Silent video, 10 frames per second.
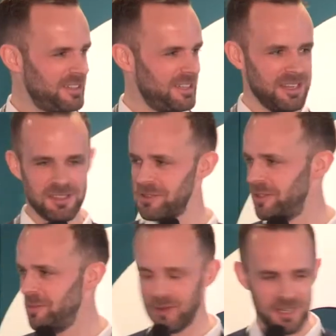Okay, that's
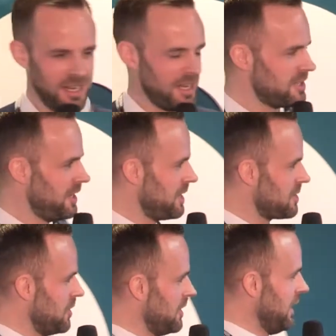two more than last year,
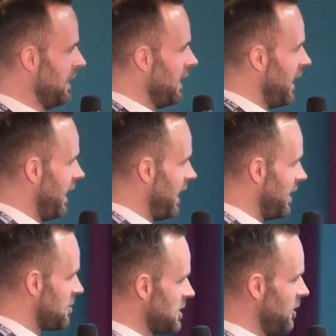that's good.
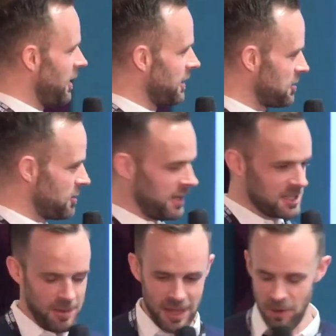Um, so I'm going to try and
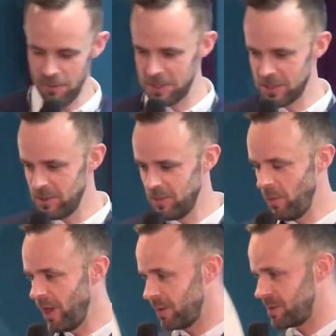explain what we do,
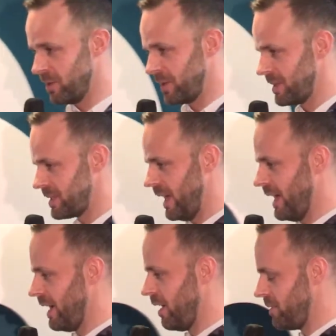why we're doing it, uh,
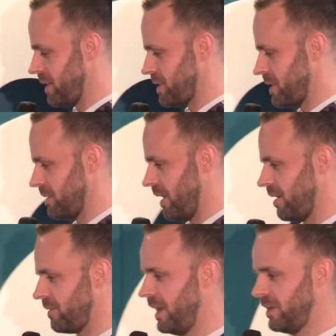our vision,
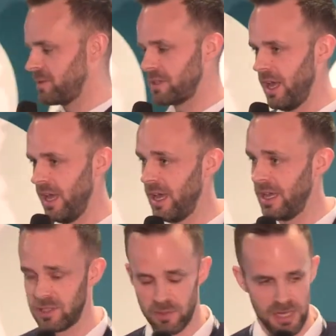our values,
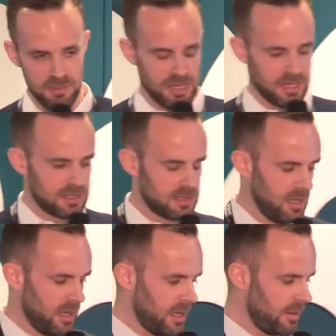uh, in 20
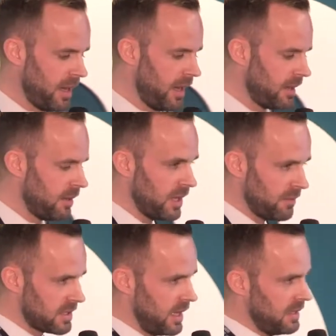minutes. Um, and then we
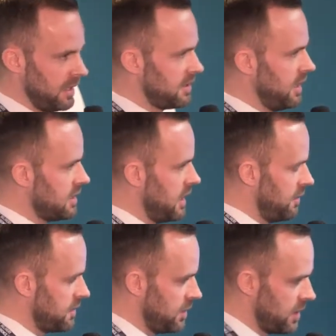have a stand downstairs
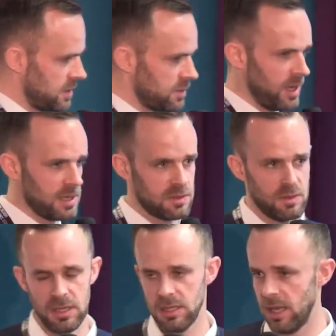afterwards as well, so
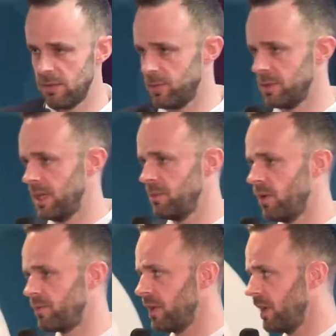you can get a full
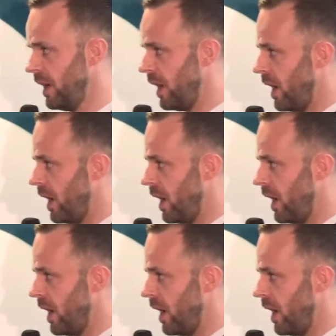demo of the,